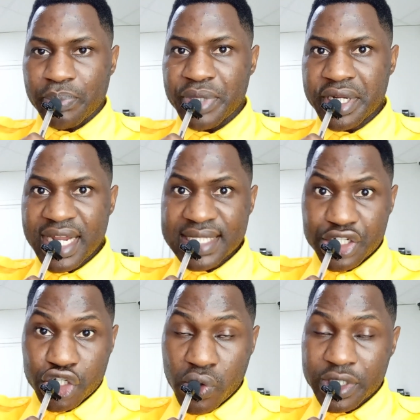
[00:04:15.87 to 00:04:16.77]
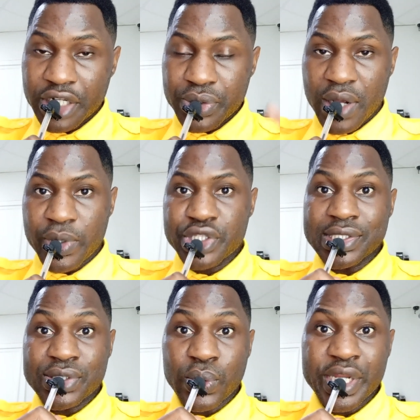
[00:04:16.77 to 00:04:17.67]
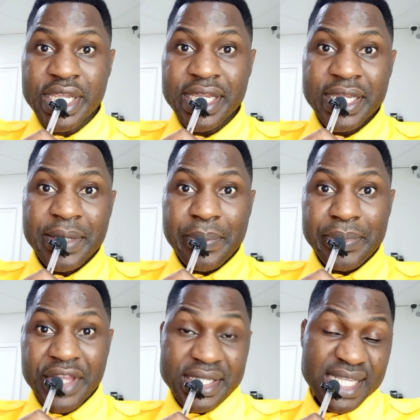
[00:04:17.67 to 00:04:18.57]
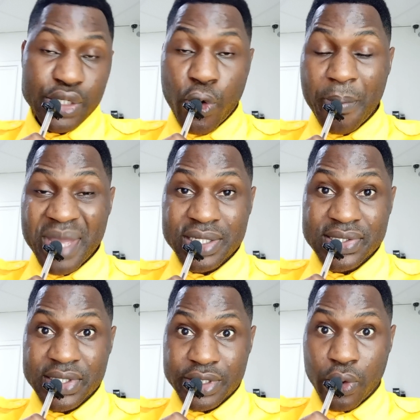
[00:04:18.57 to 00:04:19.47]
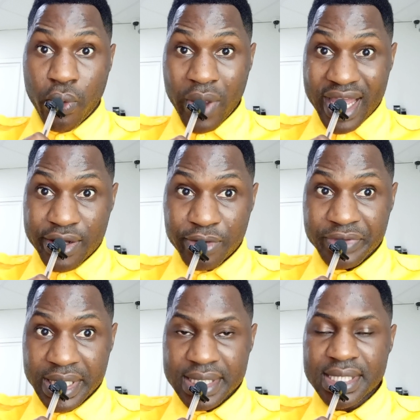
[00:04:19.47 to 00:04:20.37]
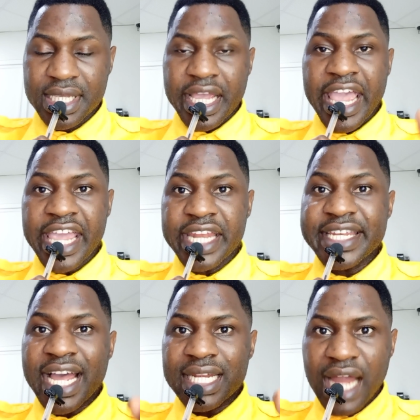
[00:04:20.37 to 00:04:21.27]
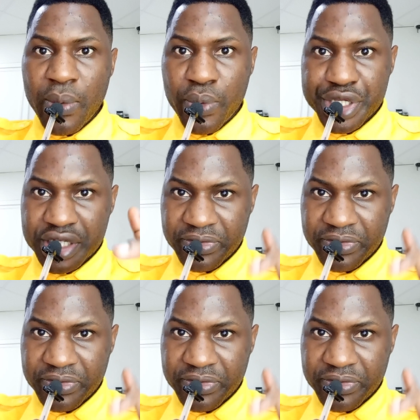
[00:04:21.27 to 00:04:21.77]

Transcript: be rest assured that you are going to study nursing or medicine or any of these in their language